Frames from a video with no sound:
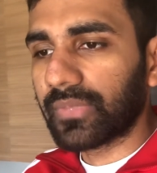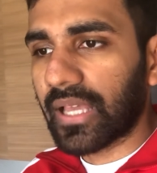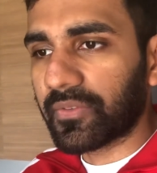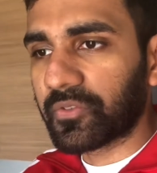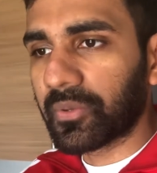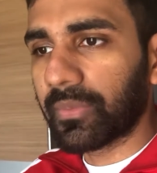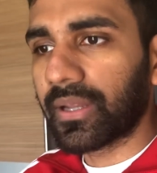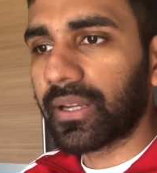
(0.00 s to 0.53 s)

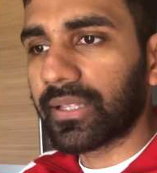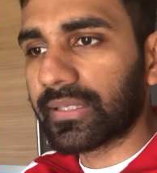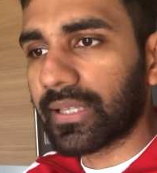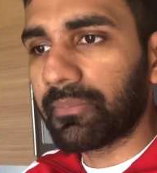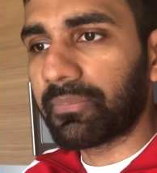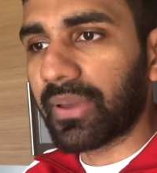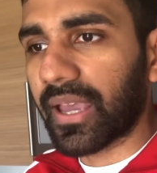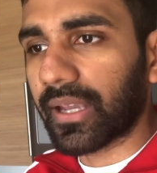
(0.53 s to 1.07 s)
tremendous
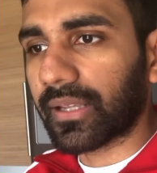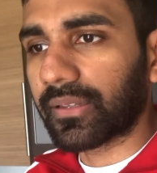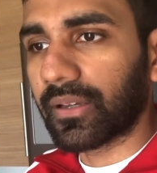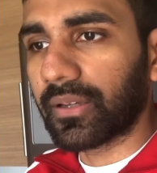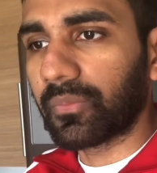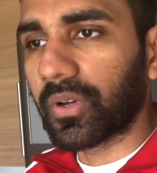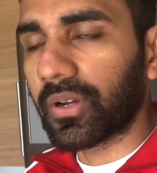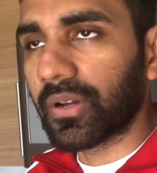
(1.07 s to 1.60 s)
impact
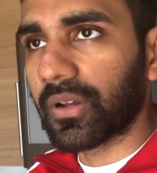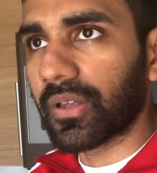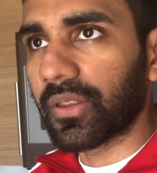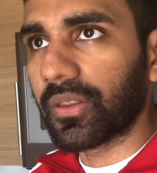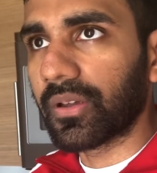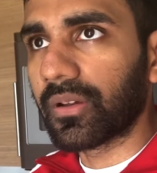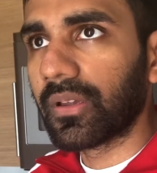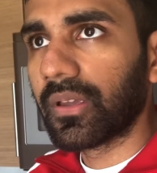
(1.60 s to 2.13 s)
on one
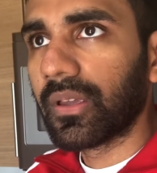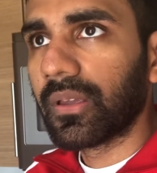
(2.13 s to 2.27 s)
another.